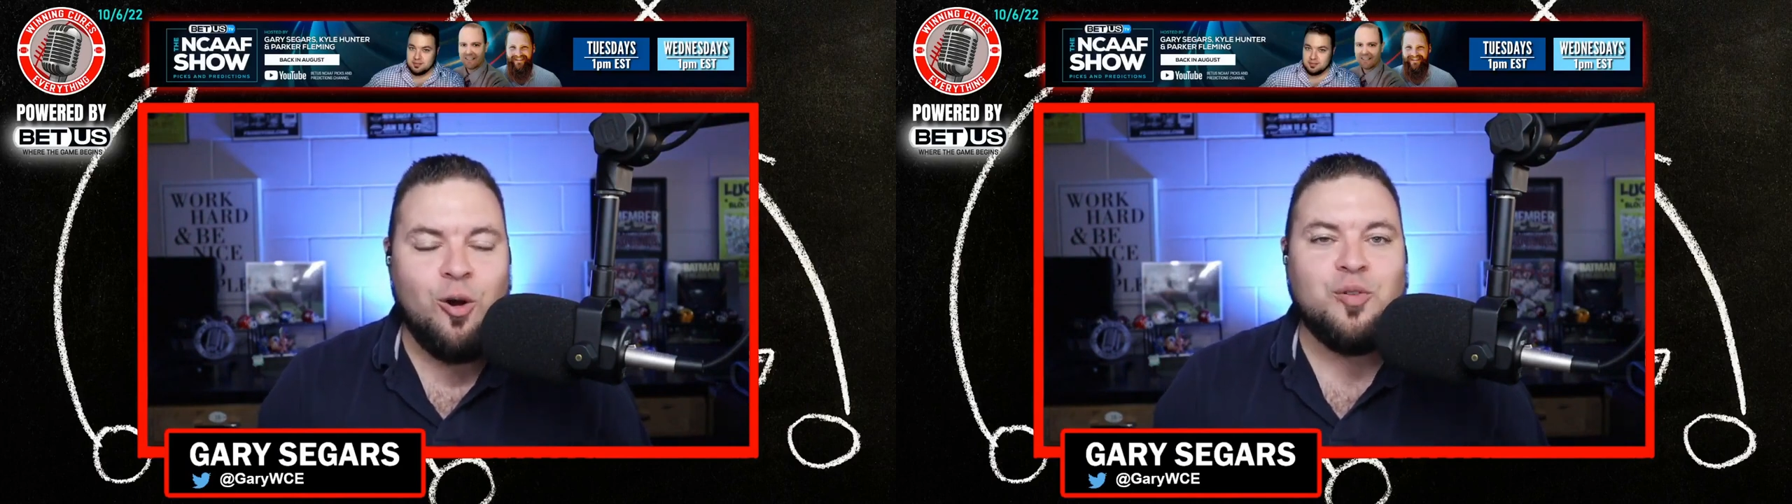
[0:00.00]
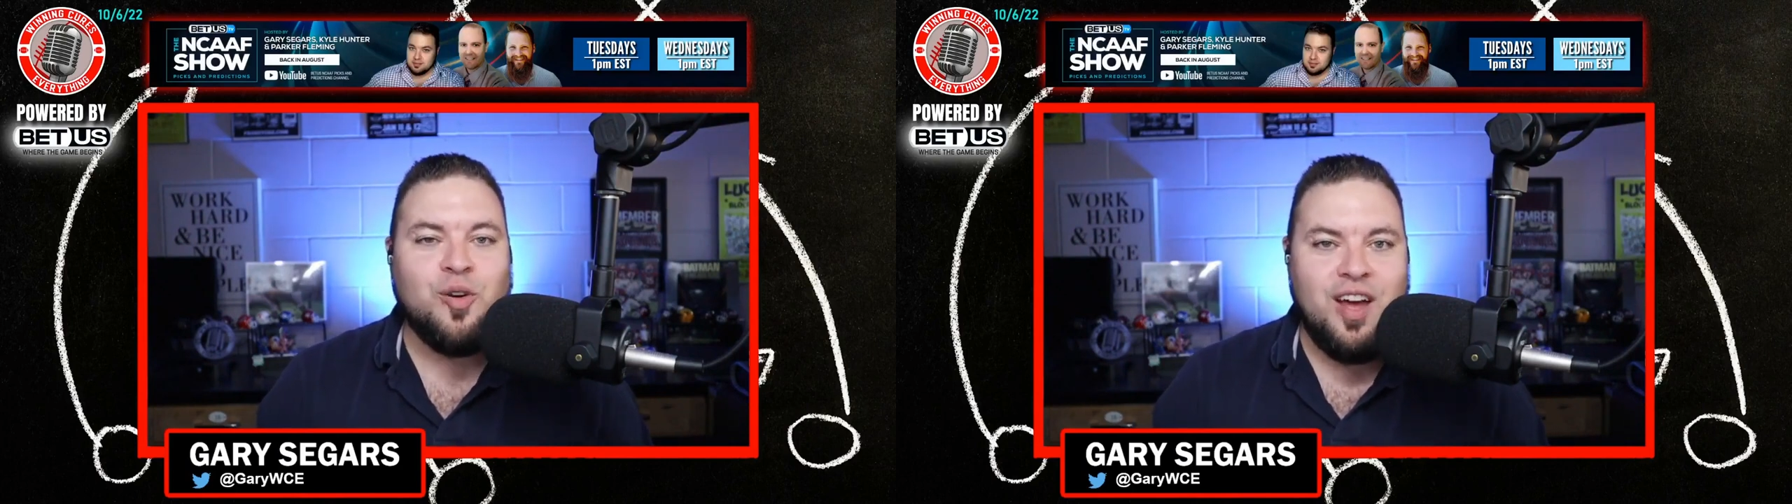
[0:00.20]

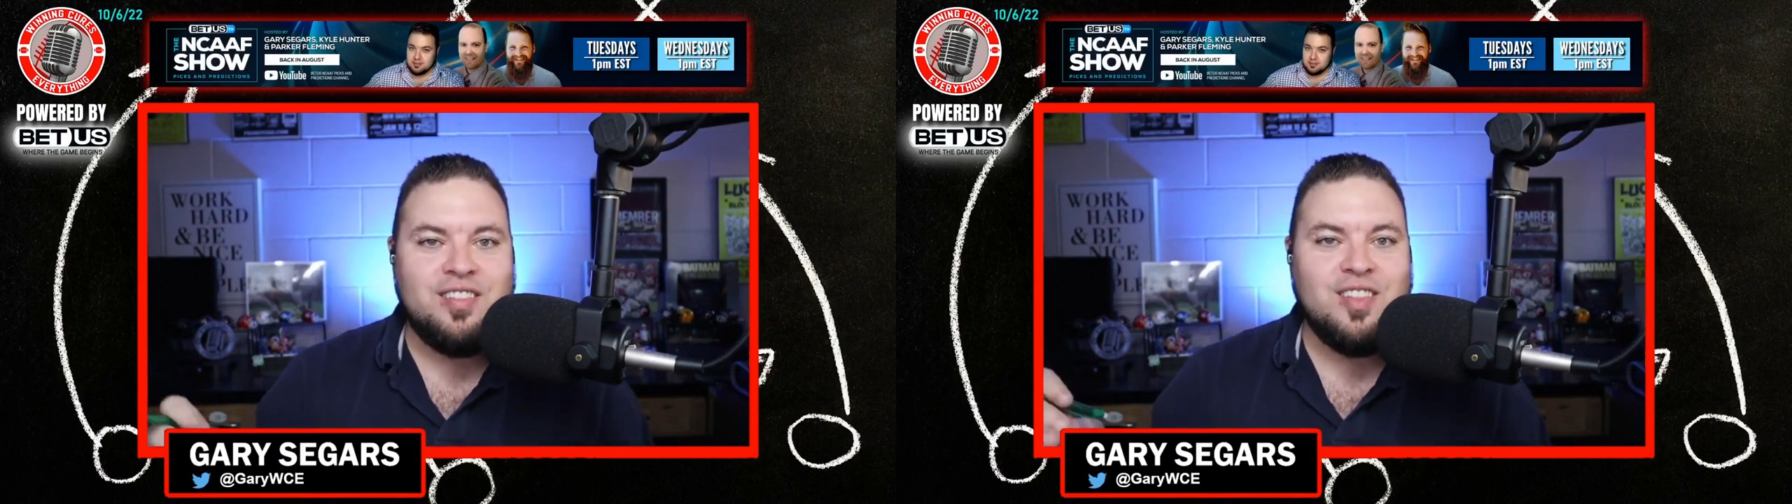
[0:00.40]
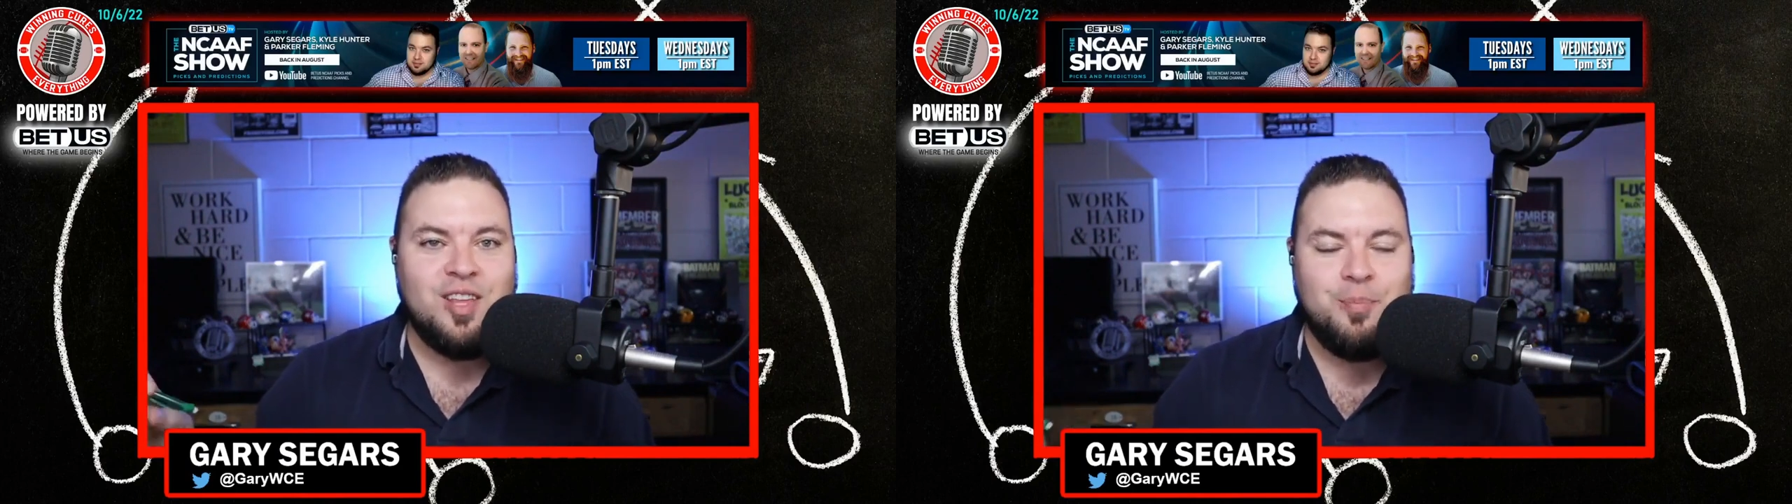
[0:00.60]
over
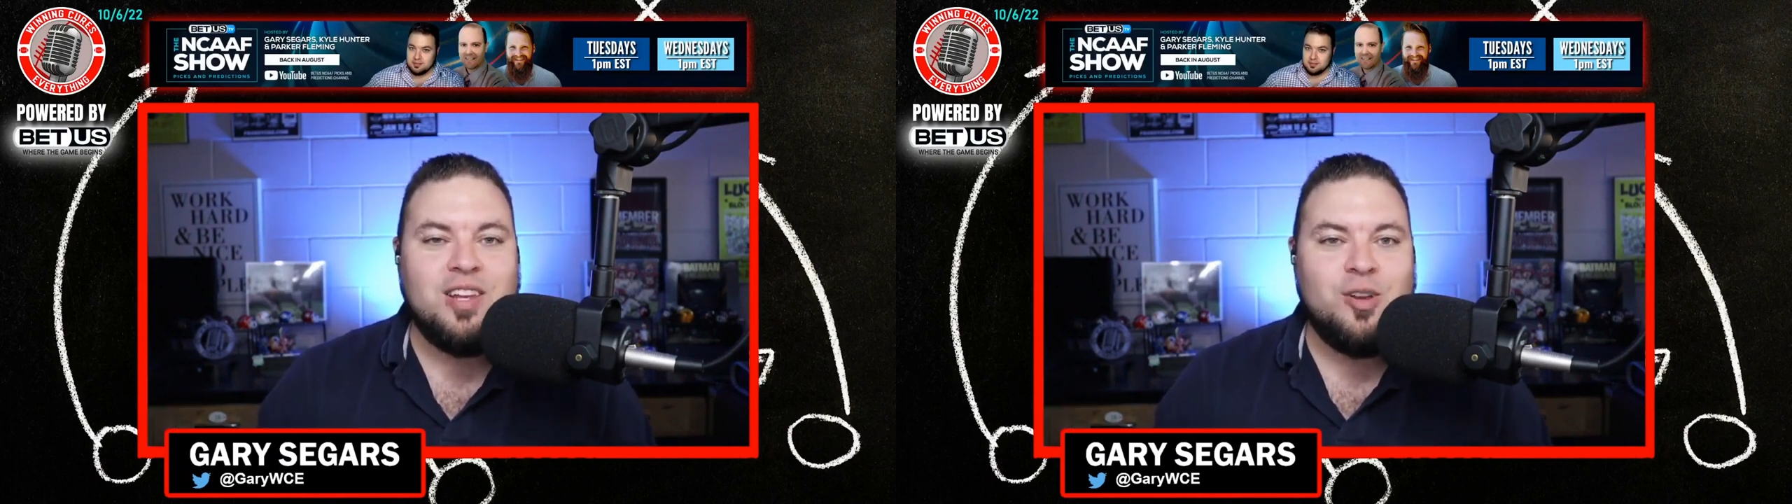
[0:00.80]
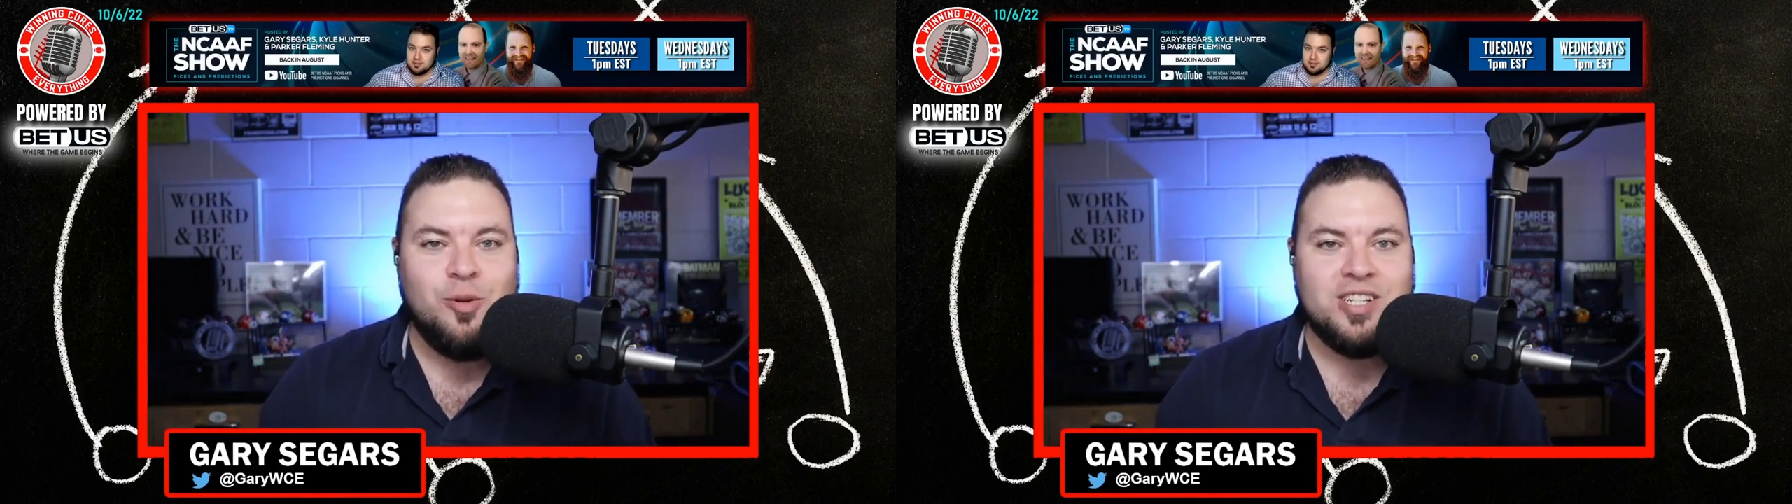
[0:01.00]
at the
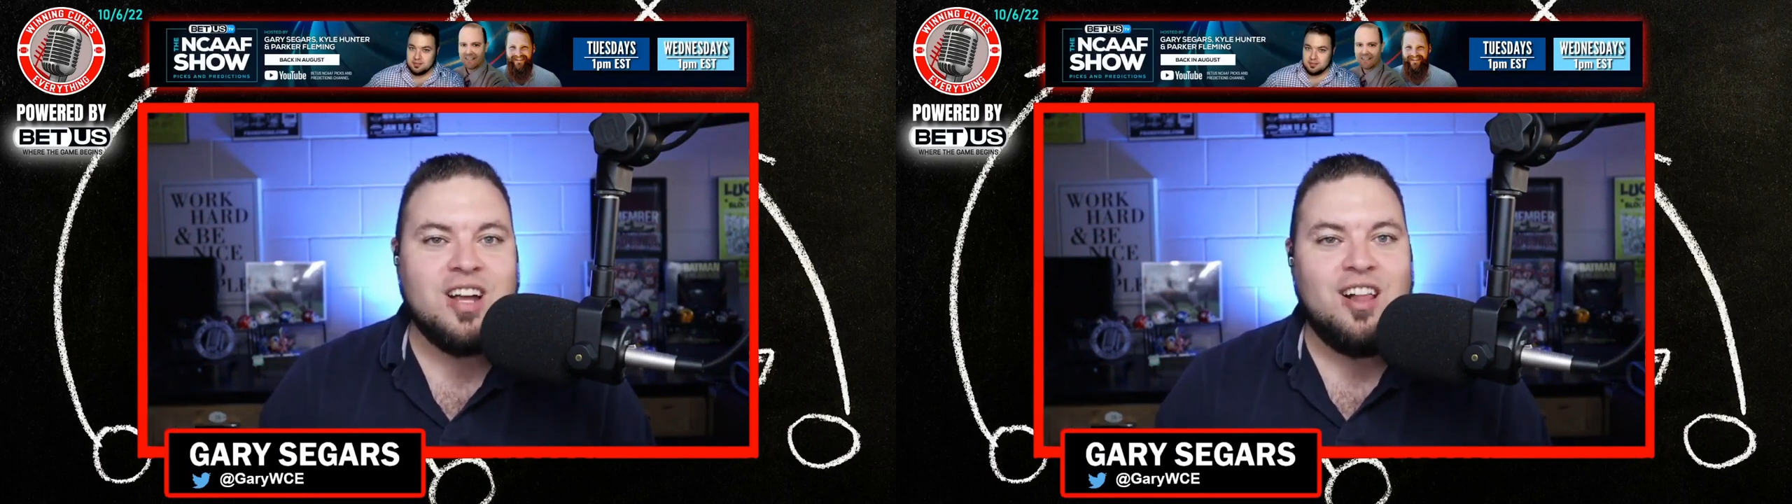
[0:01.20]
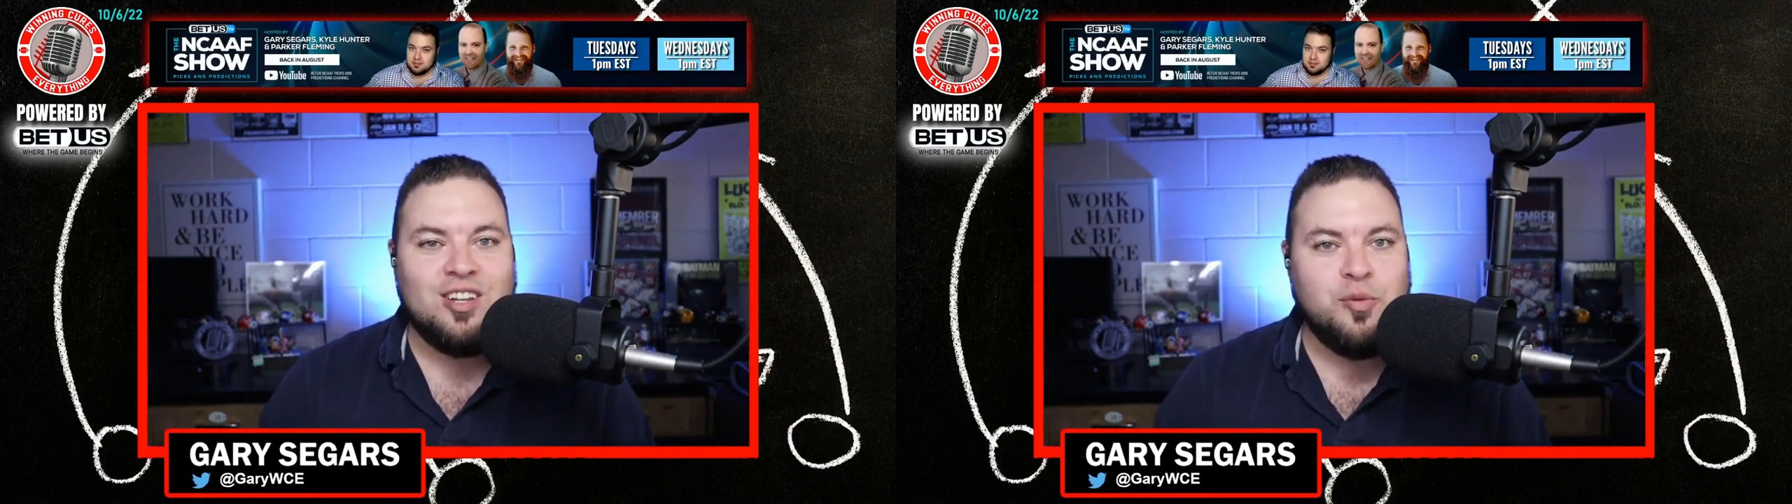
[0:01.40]
BetUS
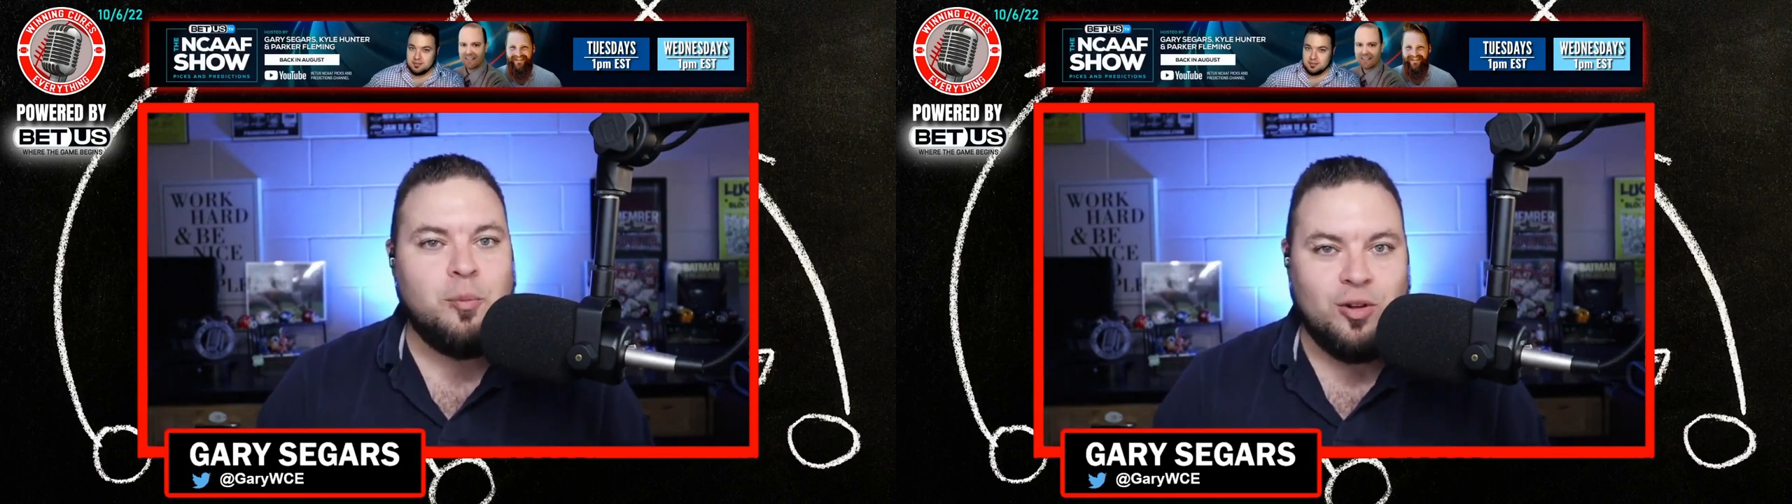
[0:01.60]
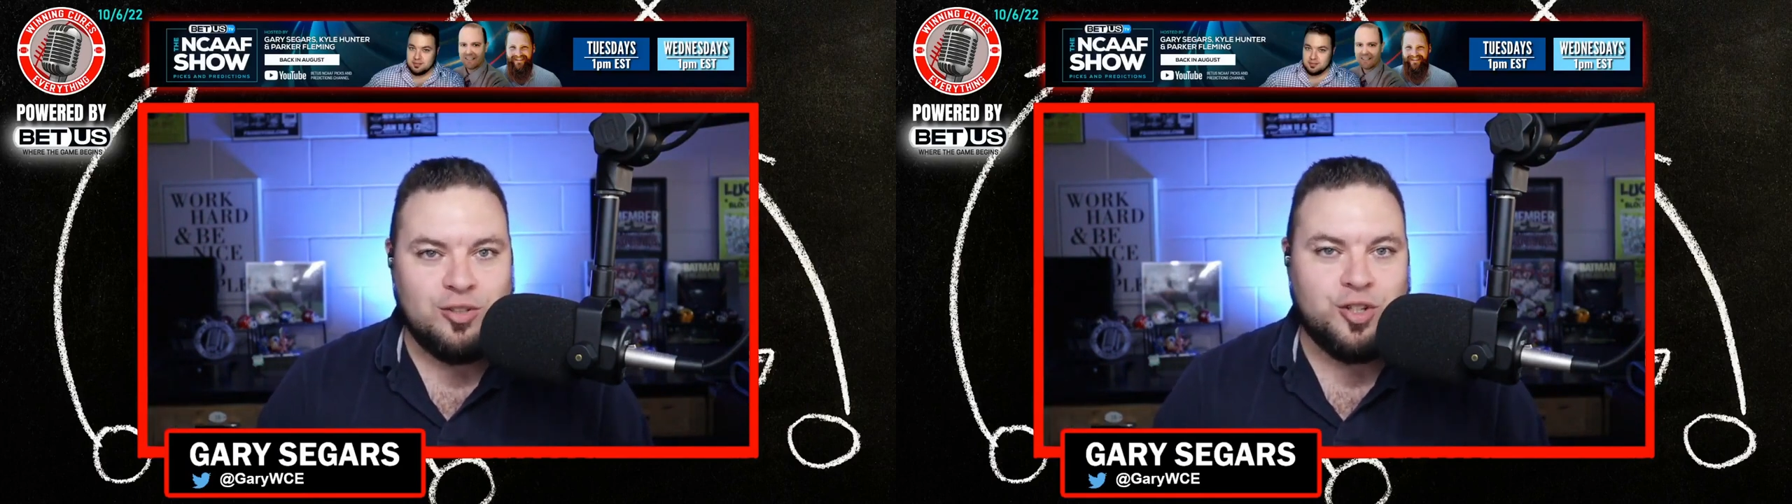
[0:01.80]
College
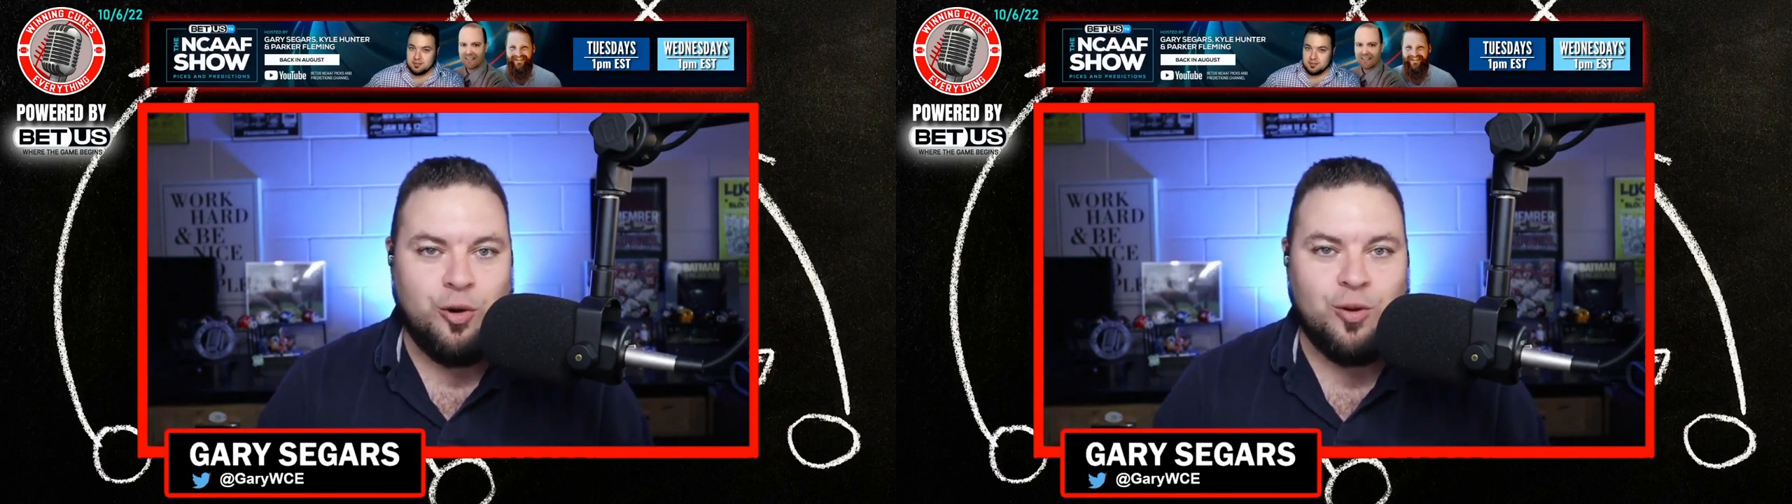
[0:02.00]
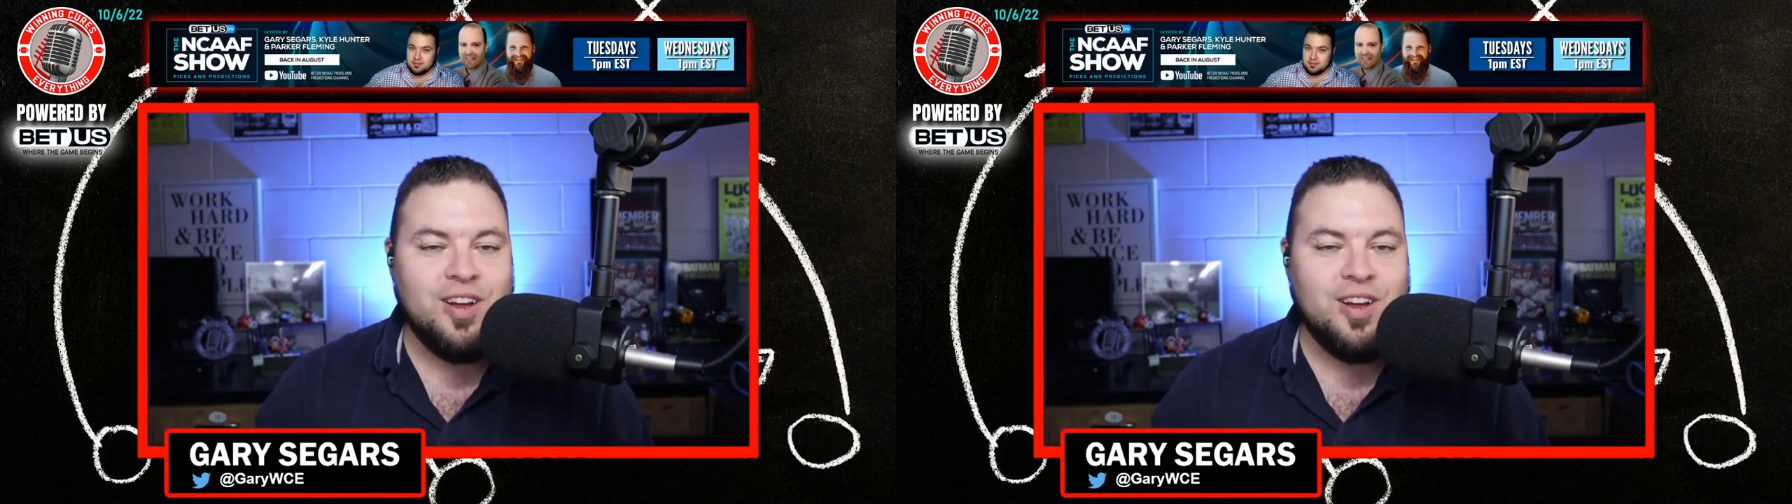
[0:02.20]
Football Show.